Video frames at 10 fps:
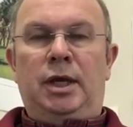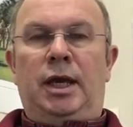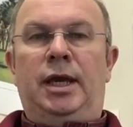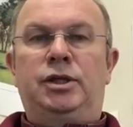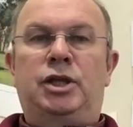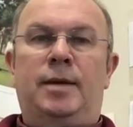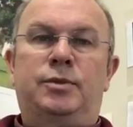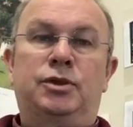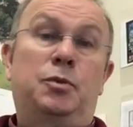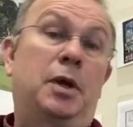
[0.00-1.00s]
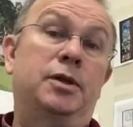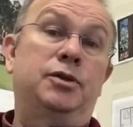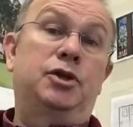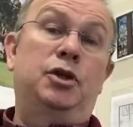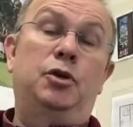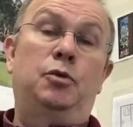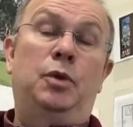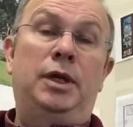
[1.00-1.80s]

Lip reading: in chapters 1 and 2,